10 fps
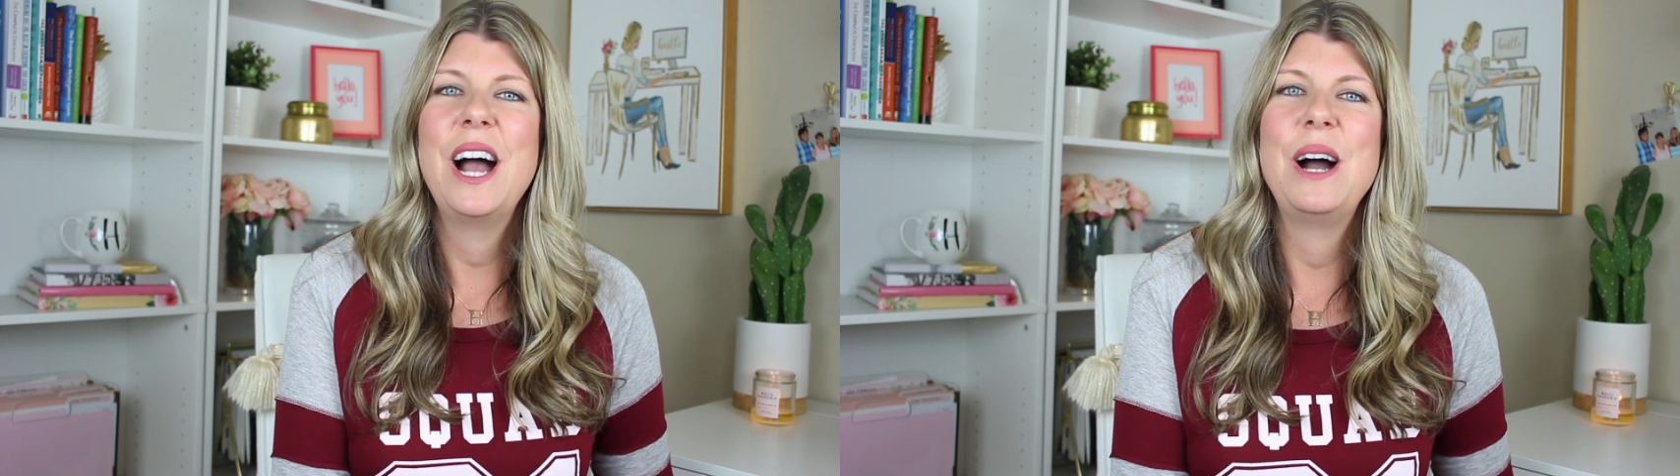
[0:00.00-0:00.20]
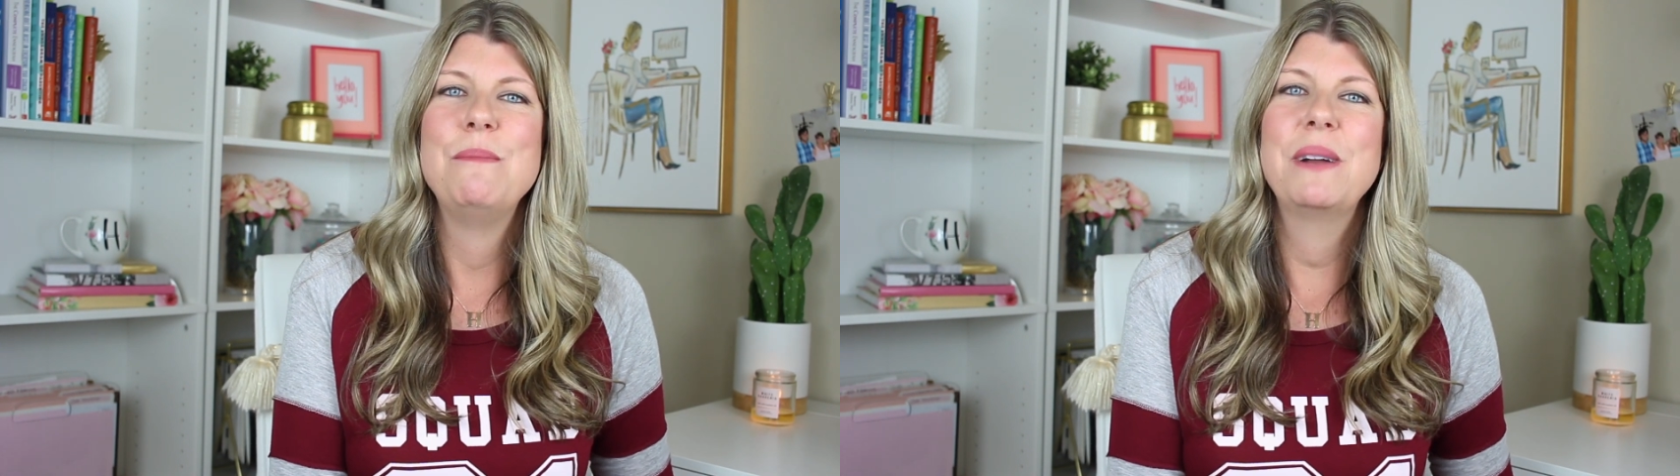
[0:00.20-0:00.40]

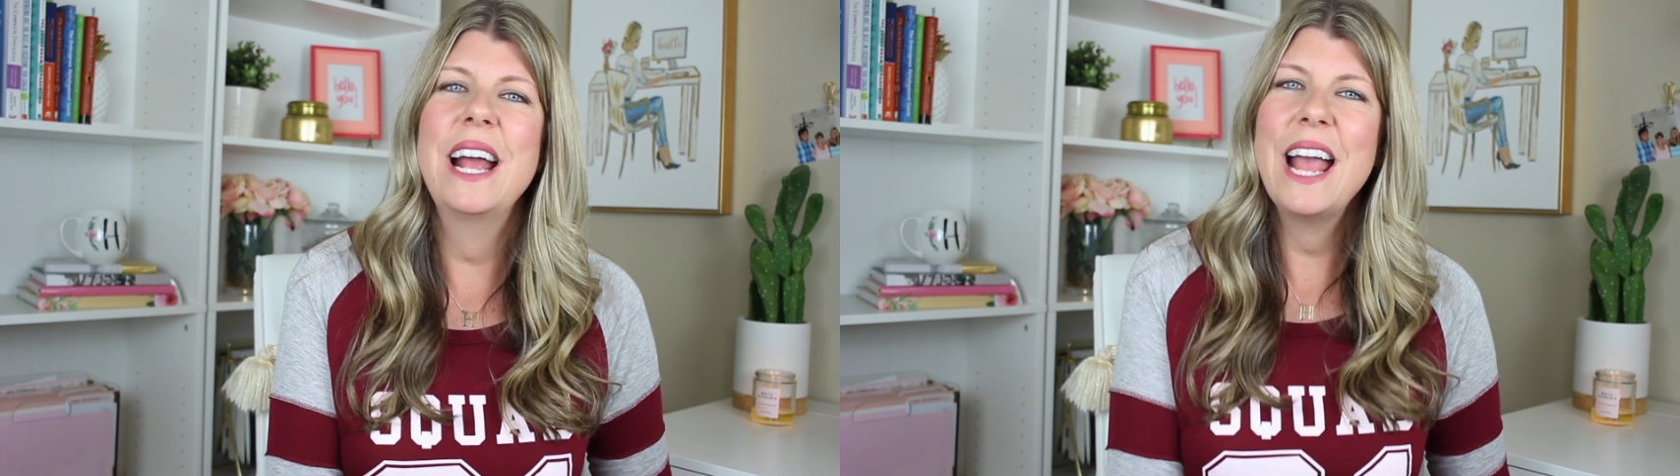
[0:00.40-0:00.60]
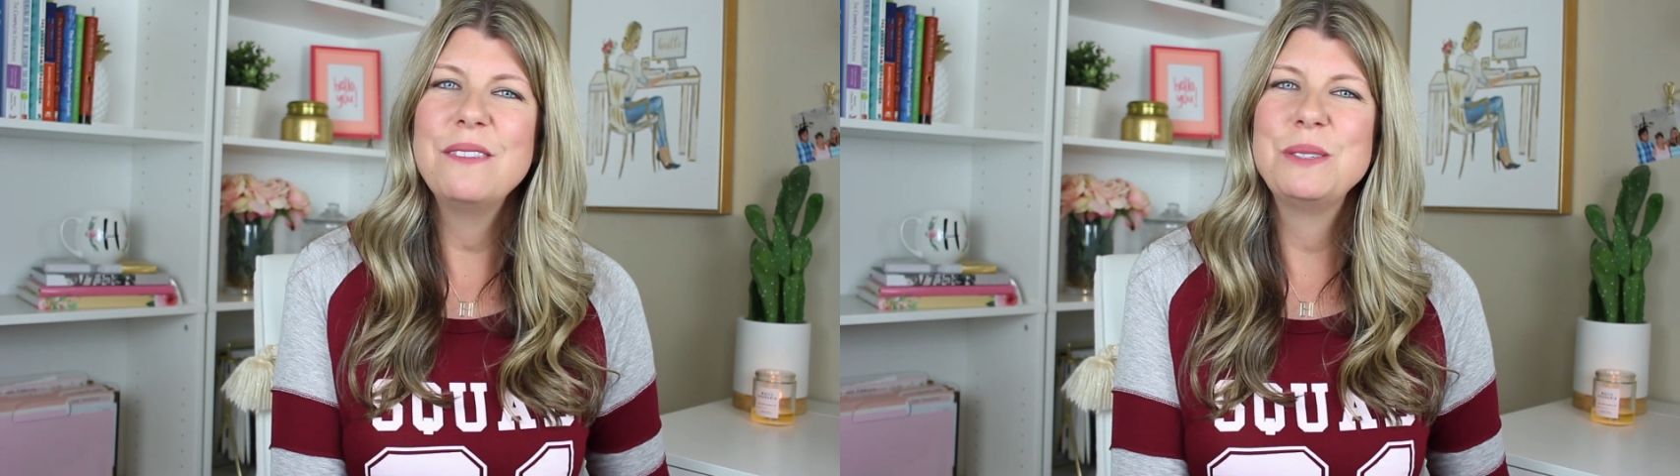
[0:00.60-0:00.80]
But
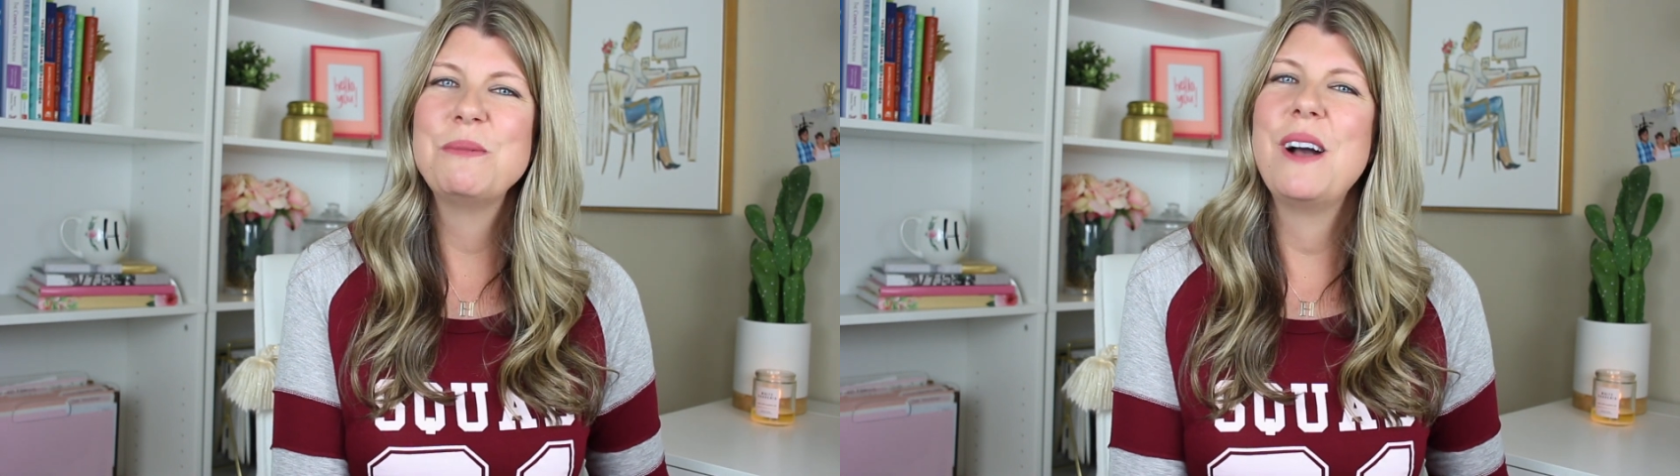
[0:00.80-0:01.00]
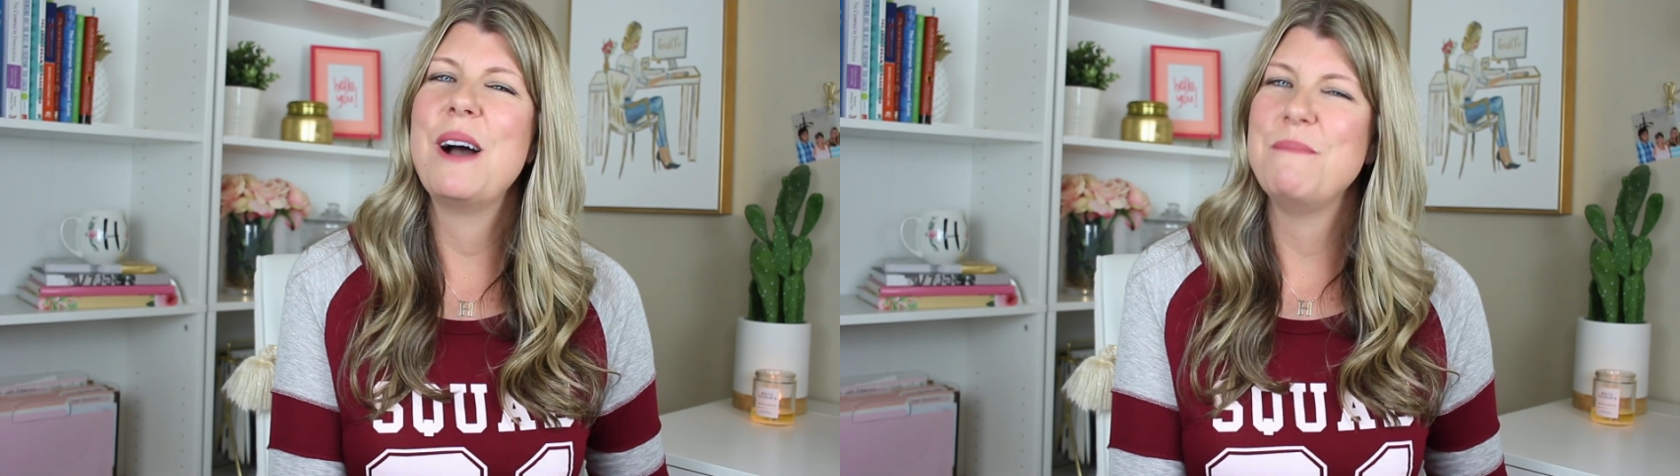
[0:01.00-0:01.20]
I have
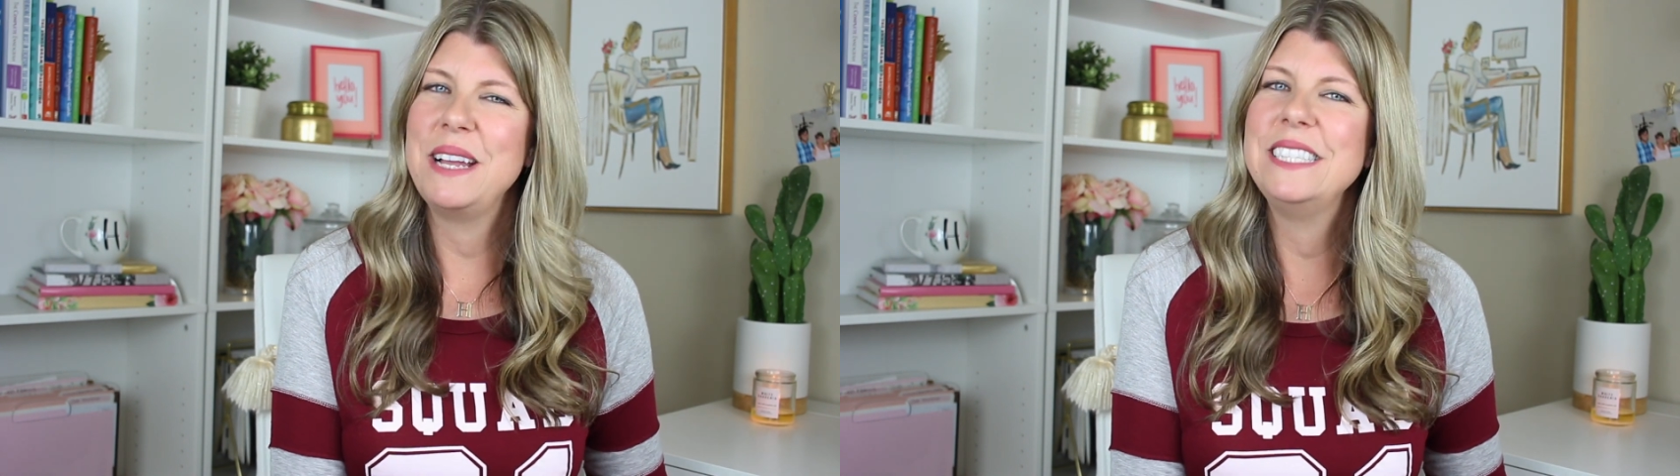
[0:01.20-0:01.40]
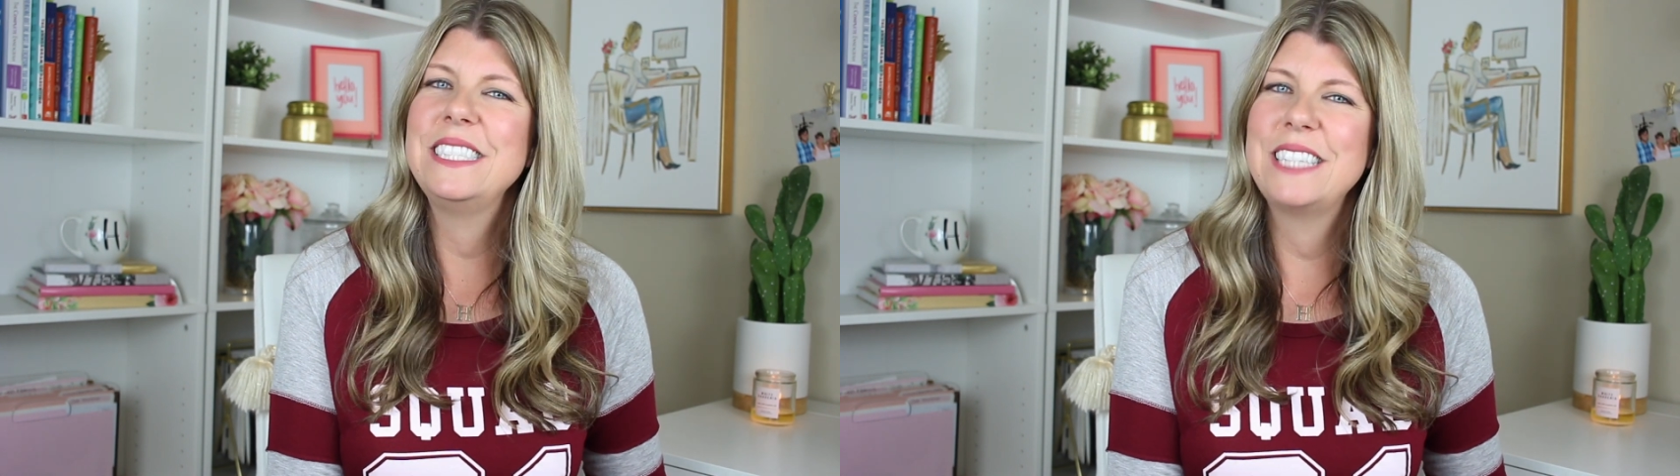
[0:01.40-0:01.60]
some
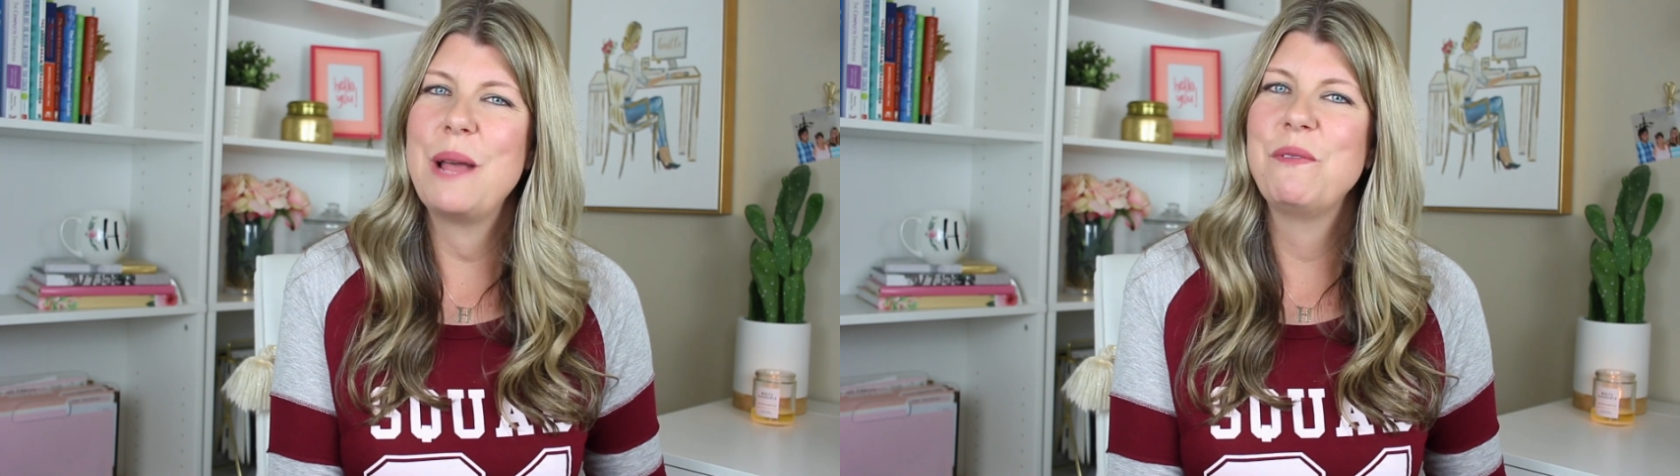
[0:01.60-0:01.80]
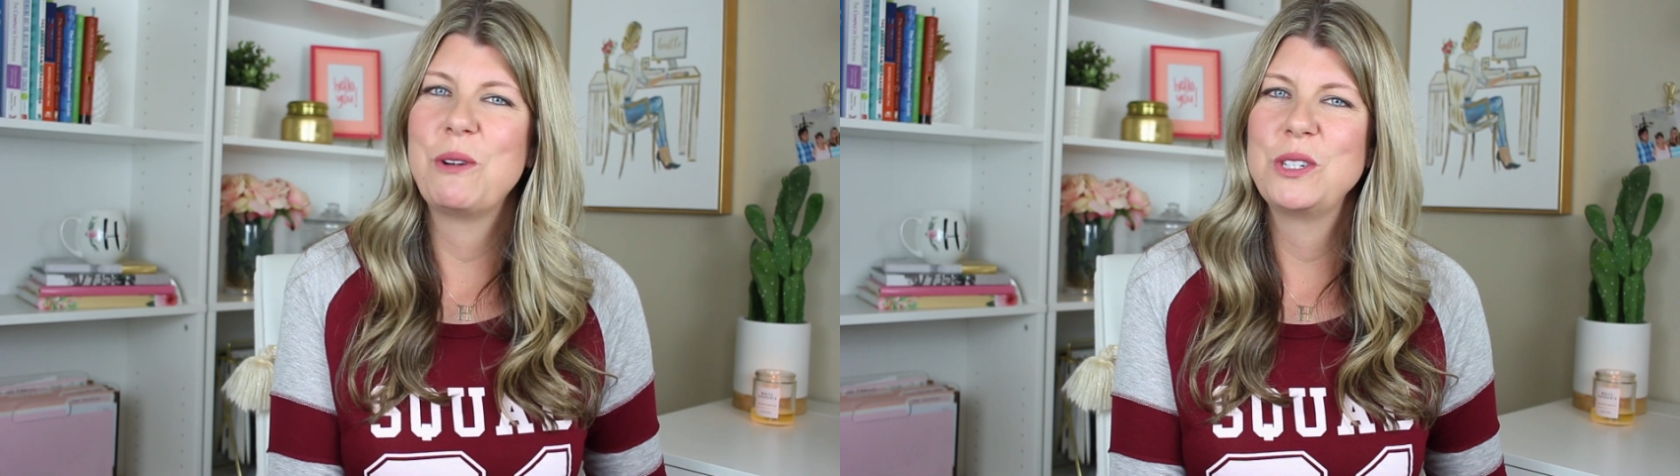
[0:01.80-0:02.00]
amazing
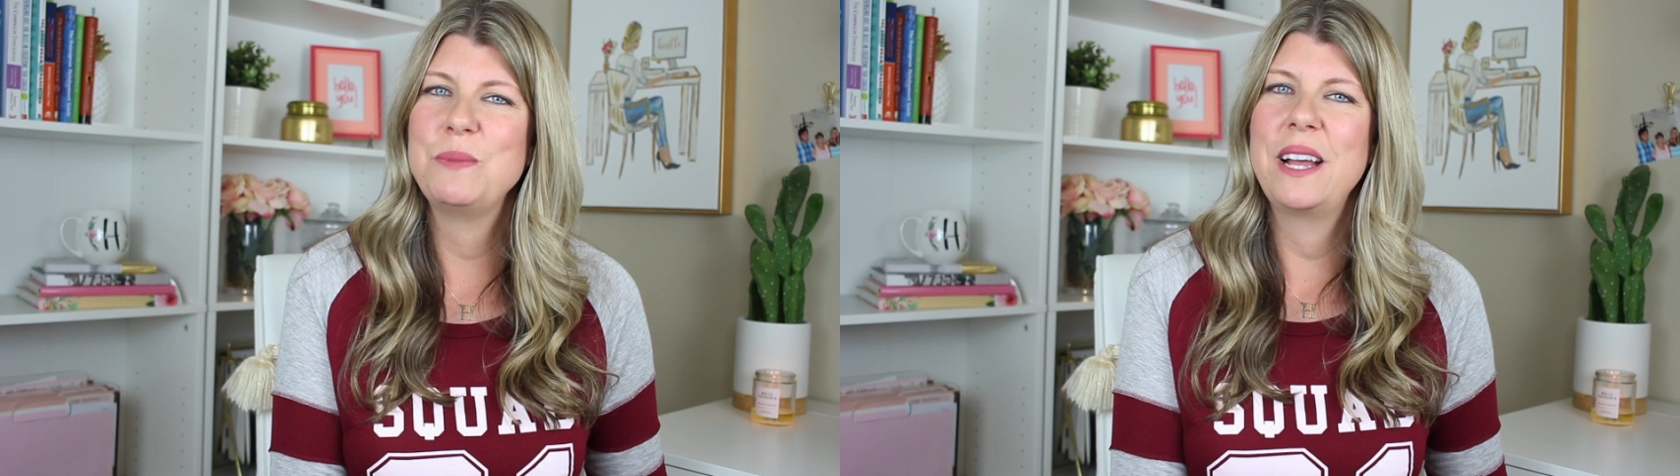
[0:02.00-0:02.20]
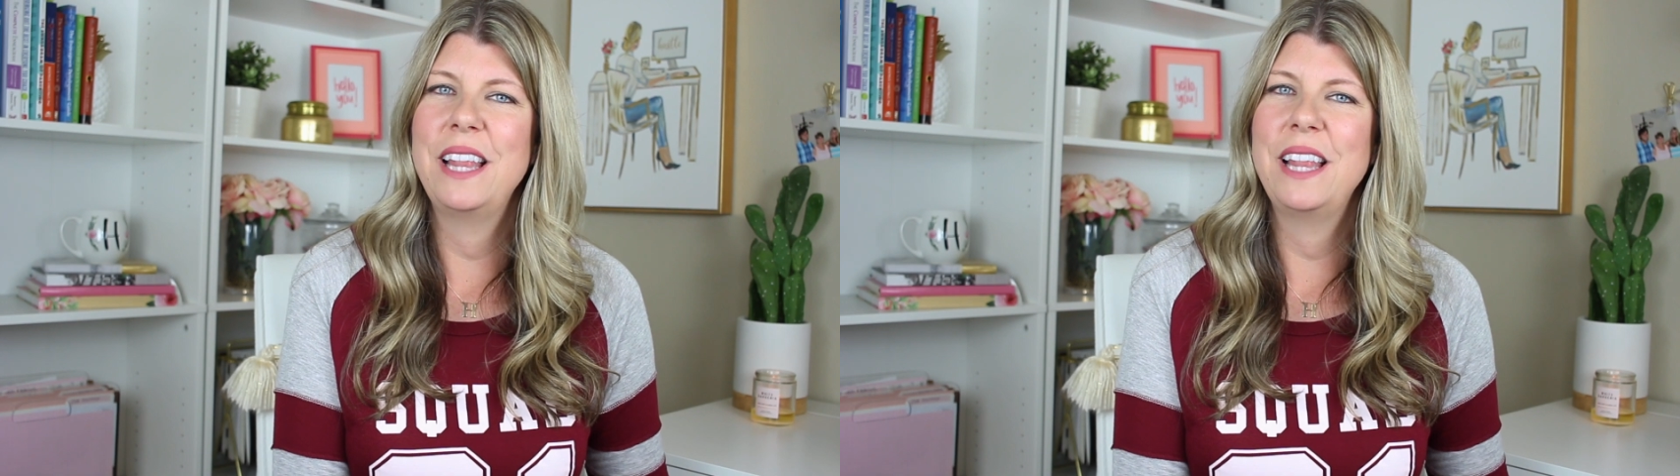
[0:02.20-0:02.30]
Type 4s in my